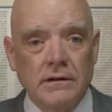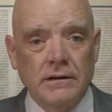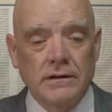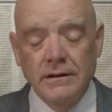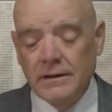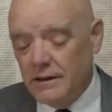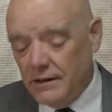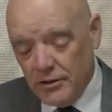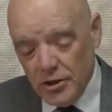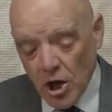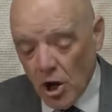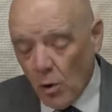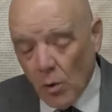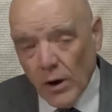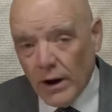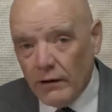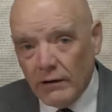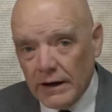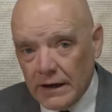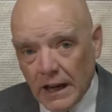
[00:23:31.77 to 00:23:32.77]

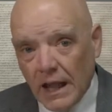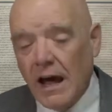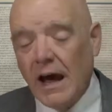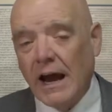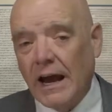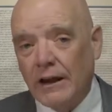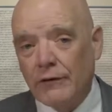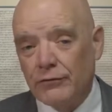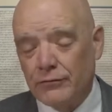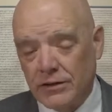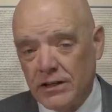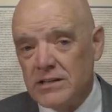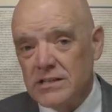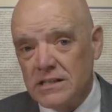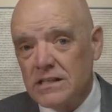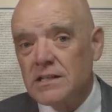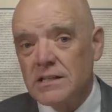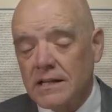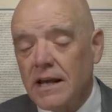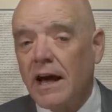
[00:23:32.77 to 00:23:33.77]
Nowhere in life does
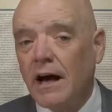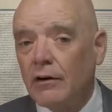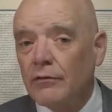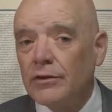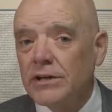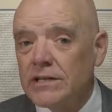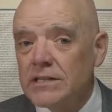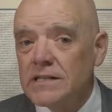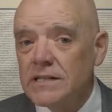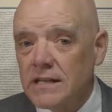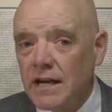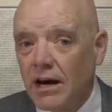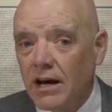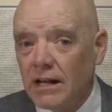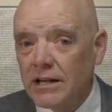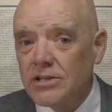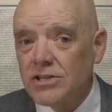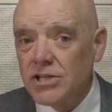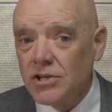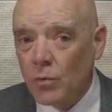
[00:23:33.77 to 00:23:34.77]
this Calvinist
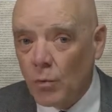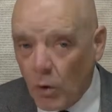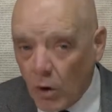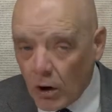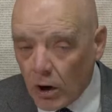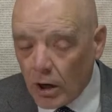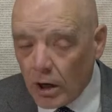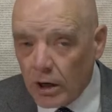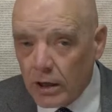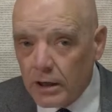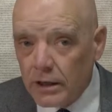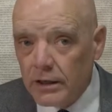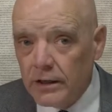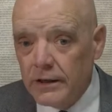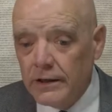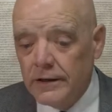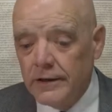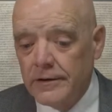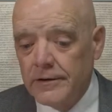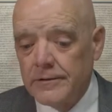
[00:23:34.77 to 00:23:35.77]
theology work
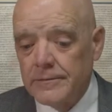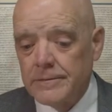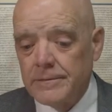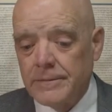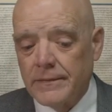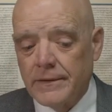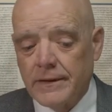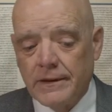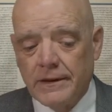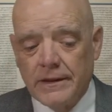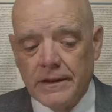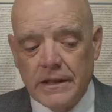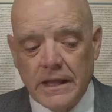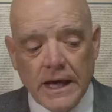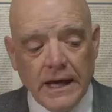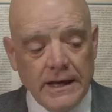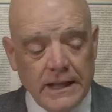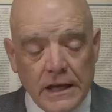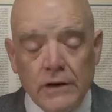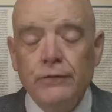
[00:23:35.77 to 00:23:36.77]

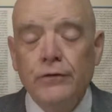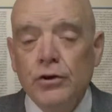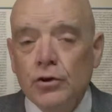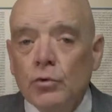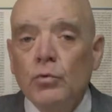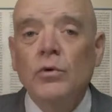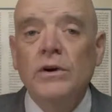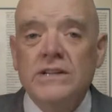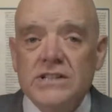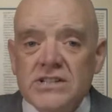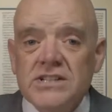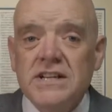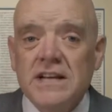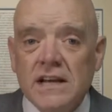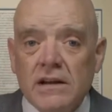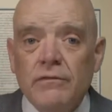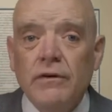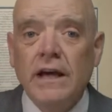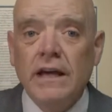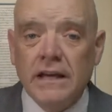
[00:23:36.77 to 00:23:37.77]
that if you
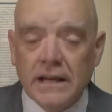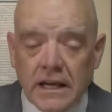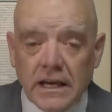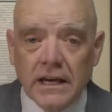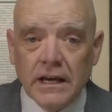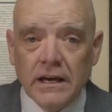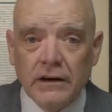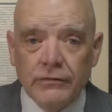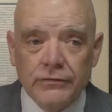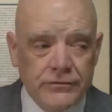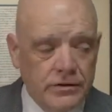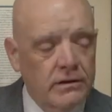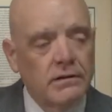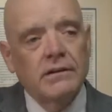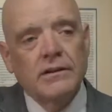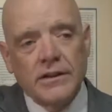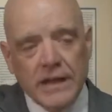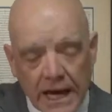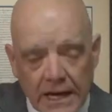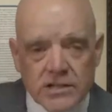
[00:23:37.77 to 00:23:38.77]
receive a gift
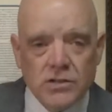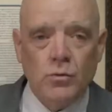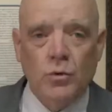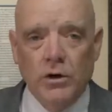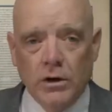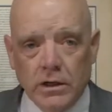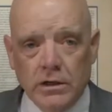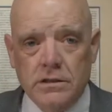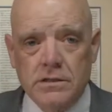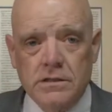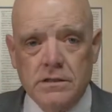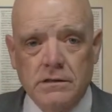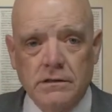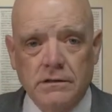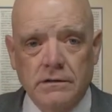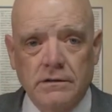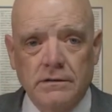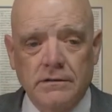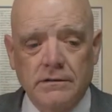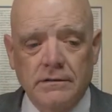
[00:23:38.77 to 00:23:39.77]
that's works.
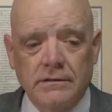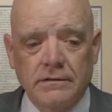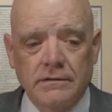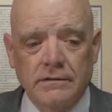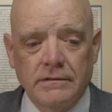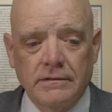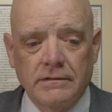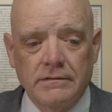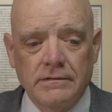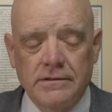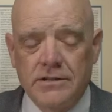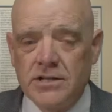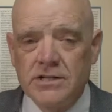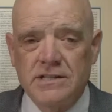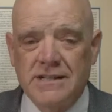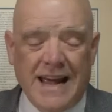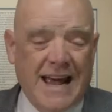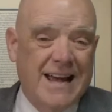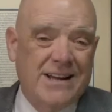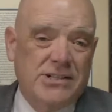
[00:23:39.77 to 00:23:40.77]
It's
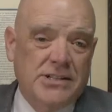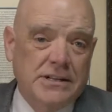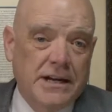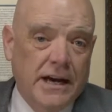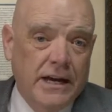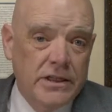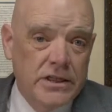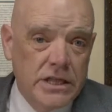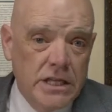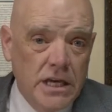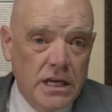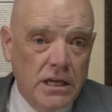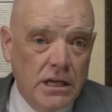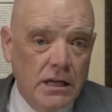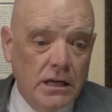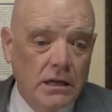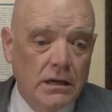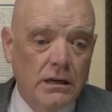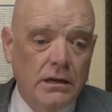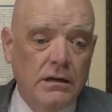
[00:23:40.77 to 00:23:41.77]
just asinine
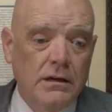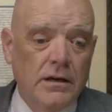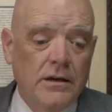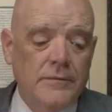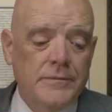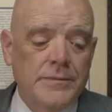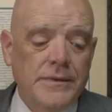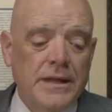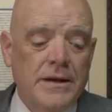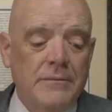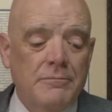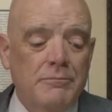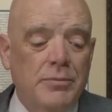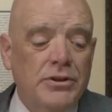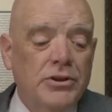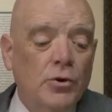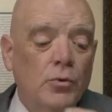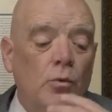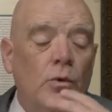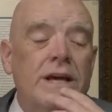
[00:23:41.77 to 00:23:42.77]
thinking.
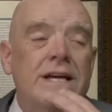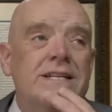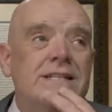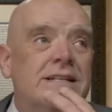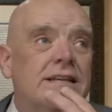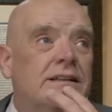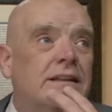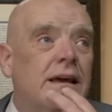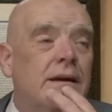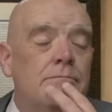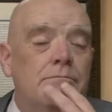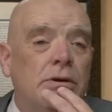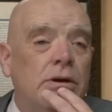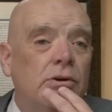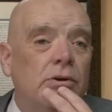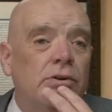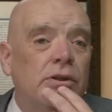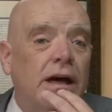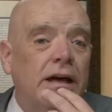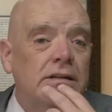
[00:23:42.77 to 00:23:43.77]
But the reason they
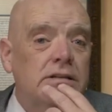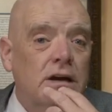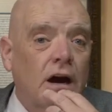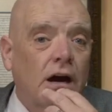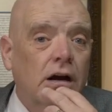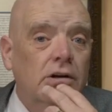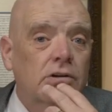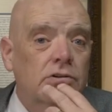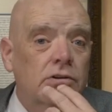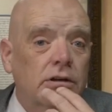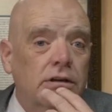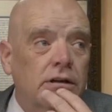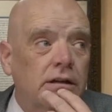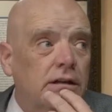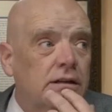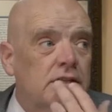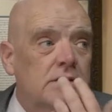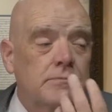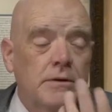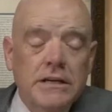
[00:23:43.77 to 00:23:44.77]
build that doctrine
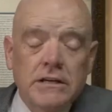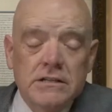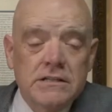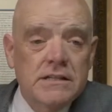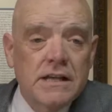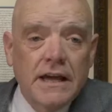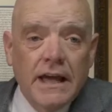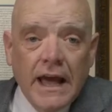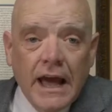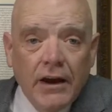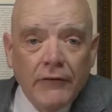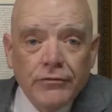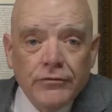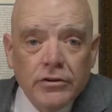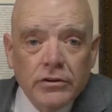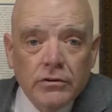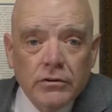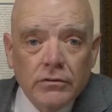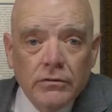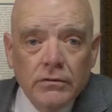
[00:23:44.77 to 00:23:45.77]
is because they have
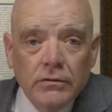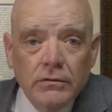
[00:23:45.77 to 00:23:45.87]
to,